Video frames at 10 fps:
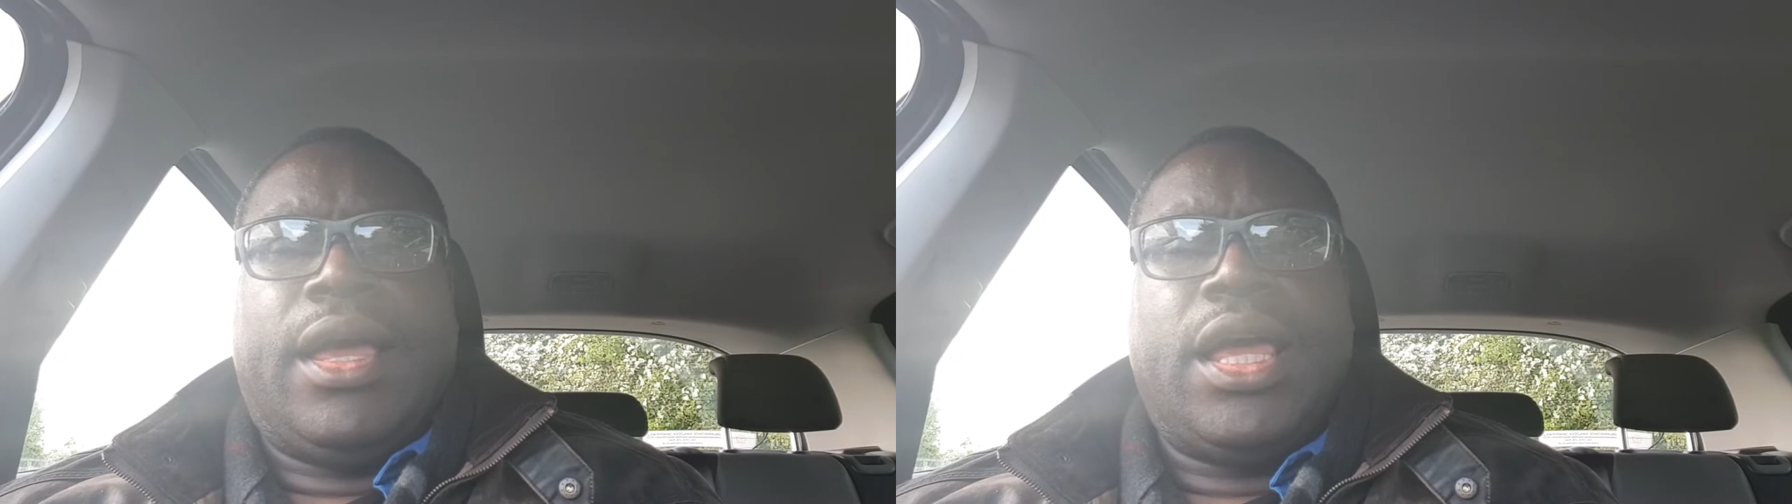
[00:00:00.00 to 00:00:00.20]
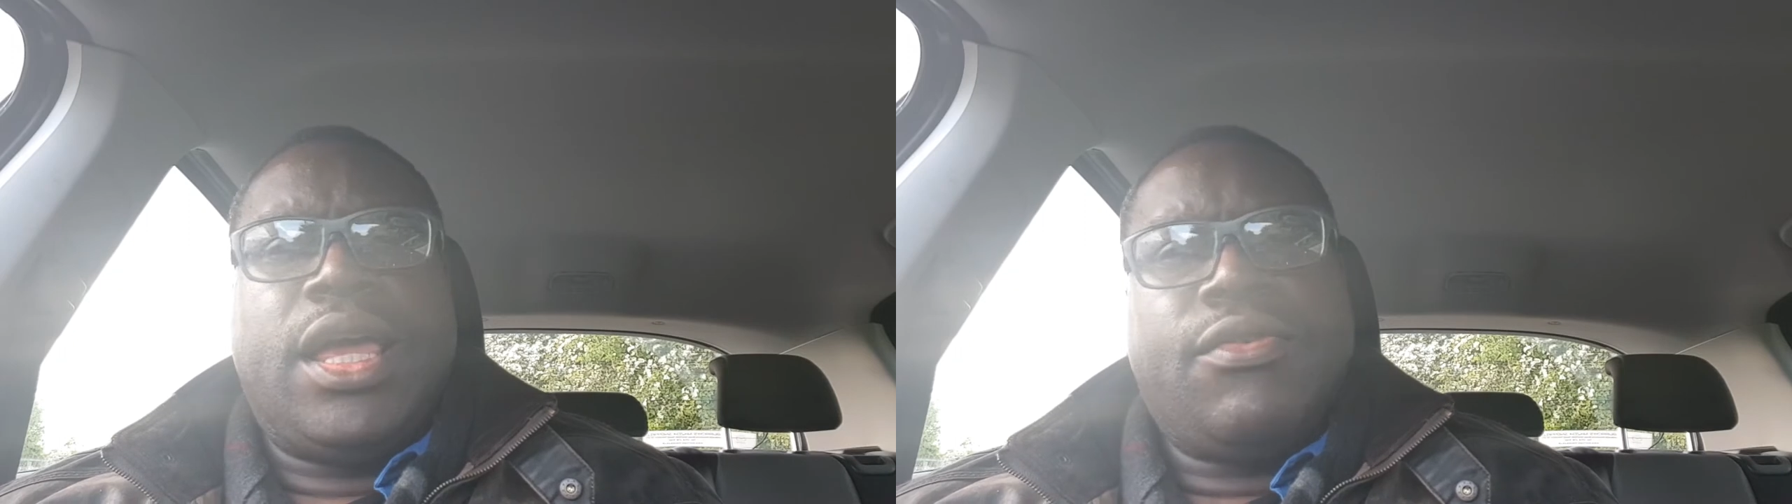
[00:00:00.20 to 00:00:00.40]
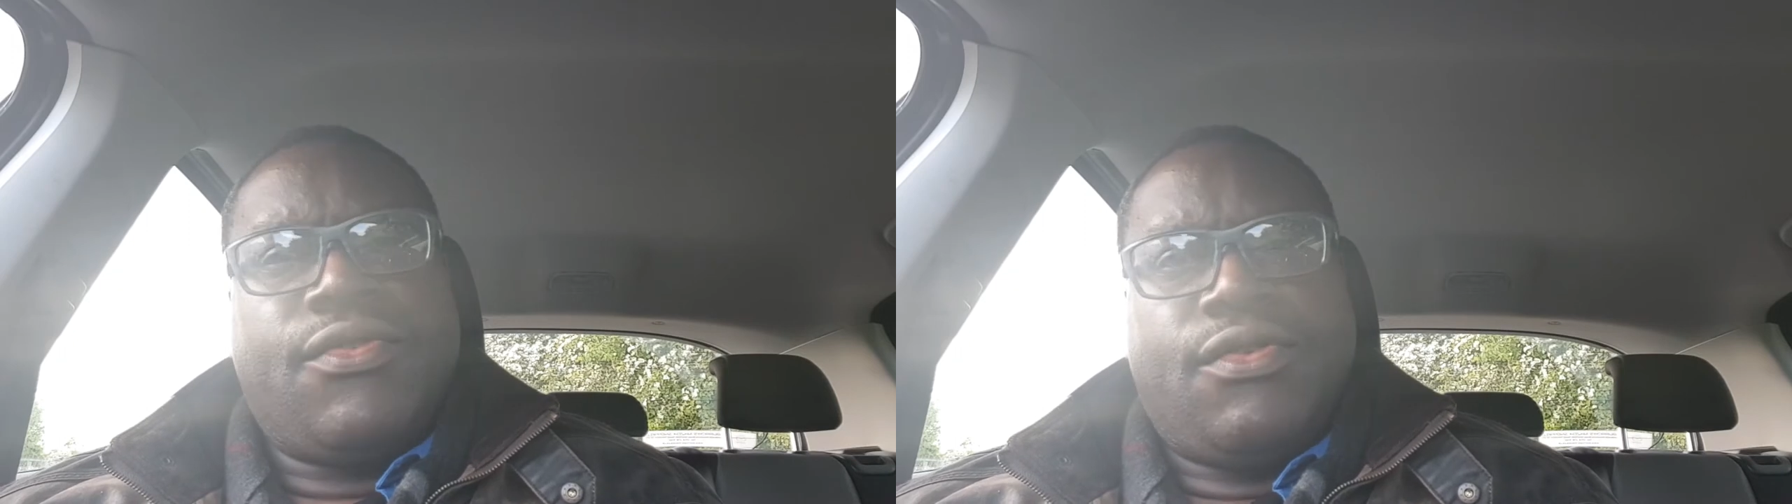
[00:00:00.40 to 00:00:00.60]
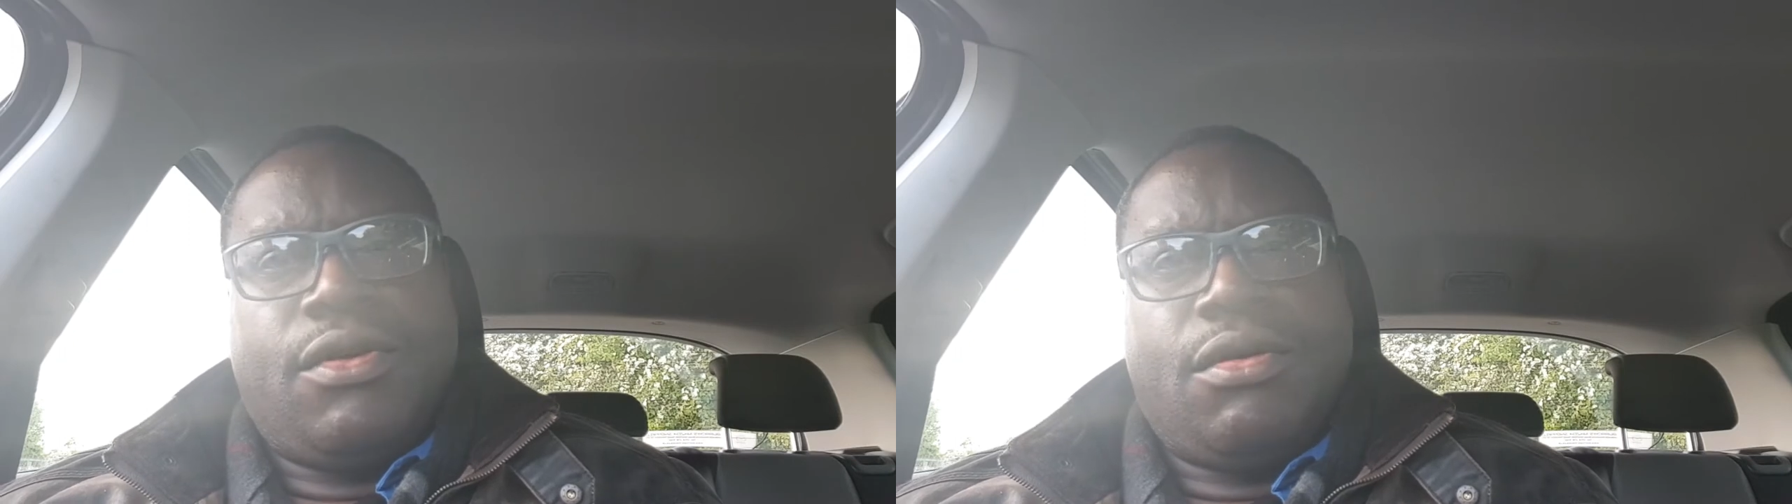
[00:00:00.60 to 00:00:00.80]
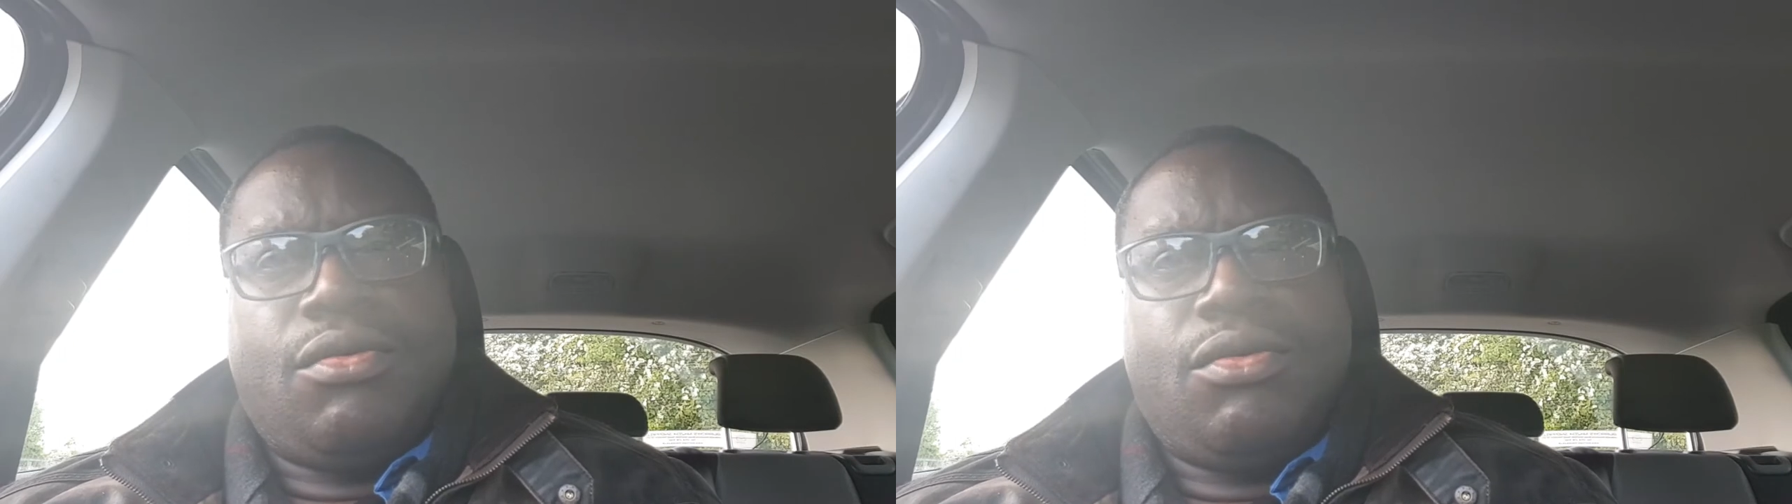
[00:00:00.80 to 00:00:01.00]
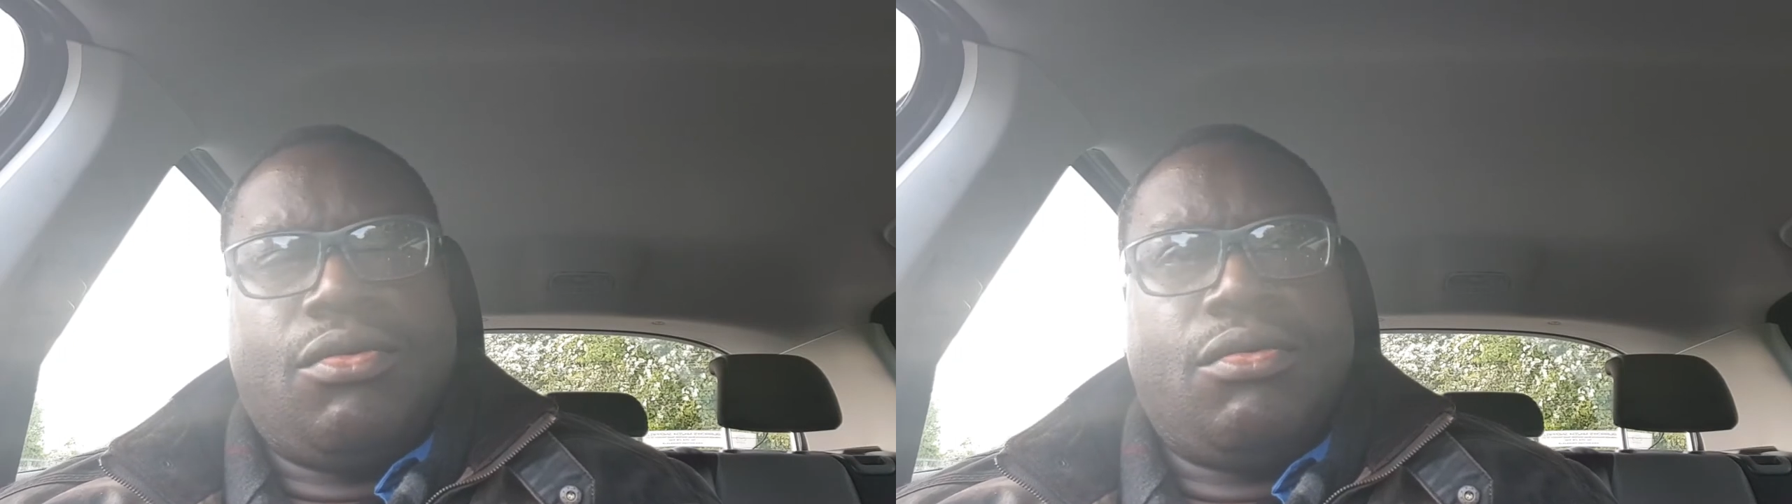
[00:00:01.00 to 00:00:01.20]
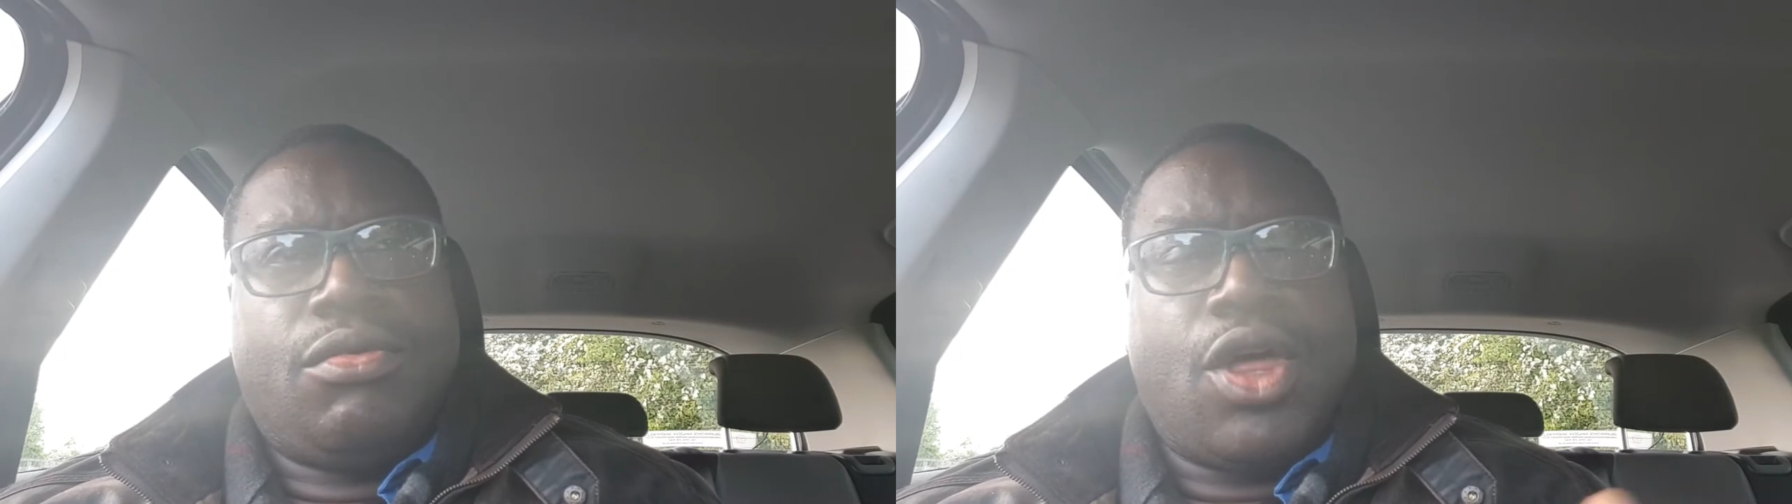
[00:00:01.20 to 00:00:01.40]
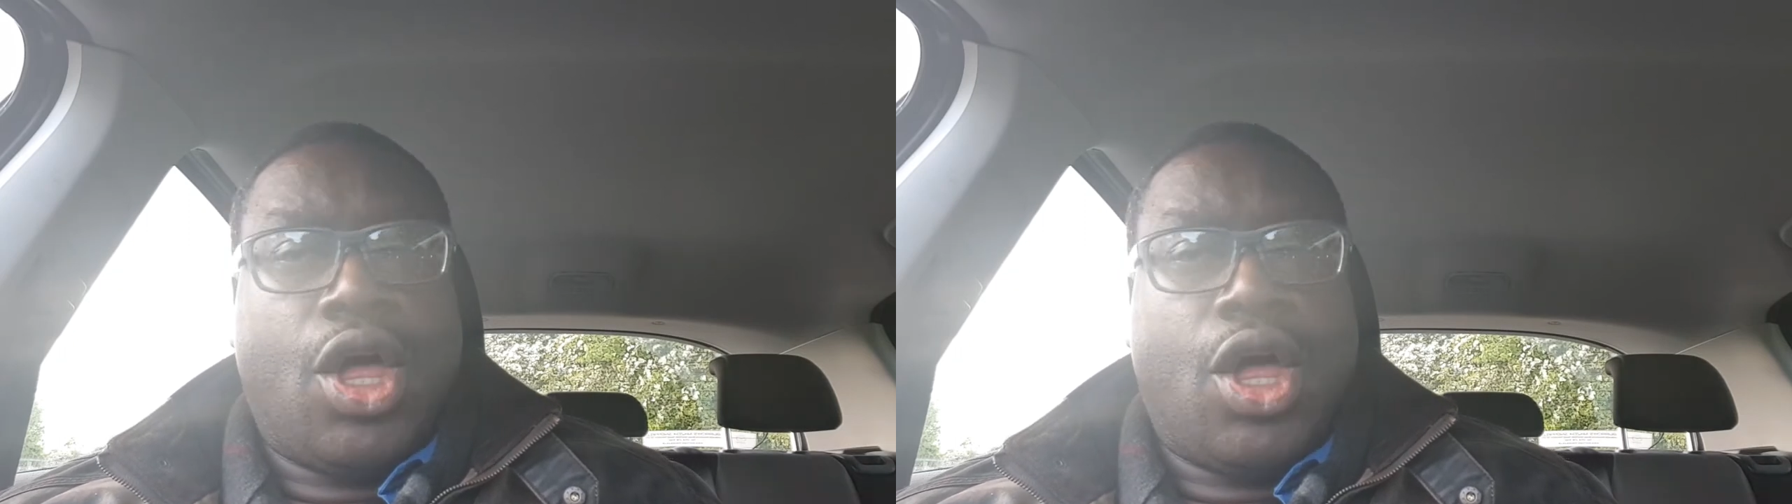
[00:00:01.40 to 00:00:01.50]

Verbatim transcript: If the